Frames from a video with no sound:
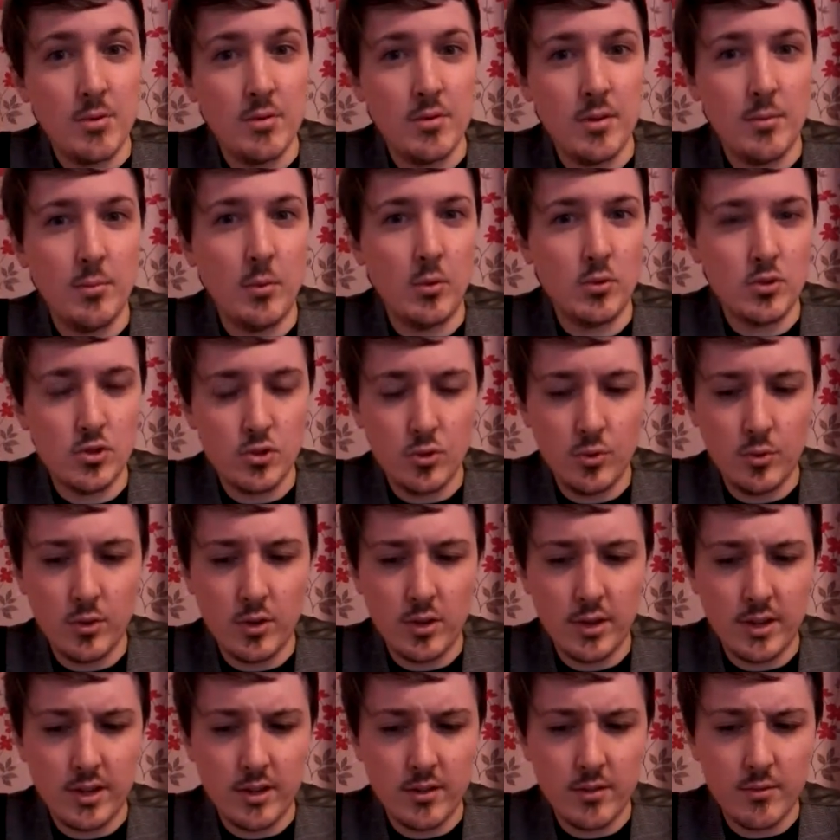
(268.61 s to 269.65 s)
I'm not sure what
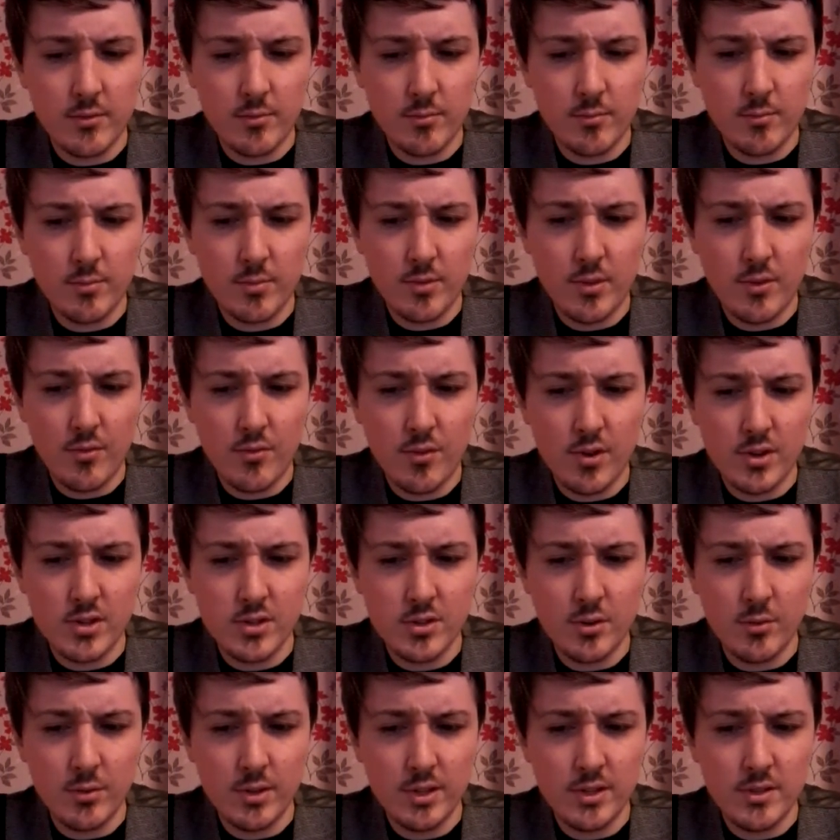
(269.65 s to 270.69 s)
the
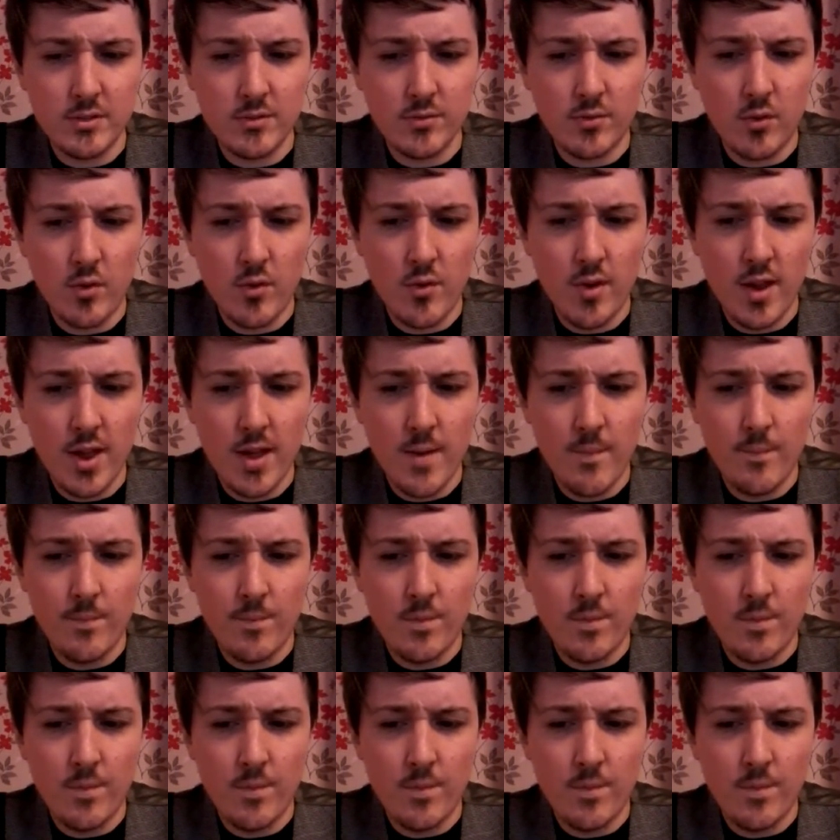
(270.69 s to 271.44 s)
threshold is for it.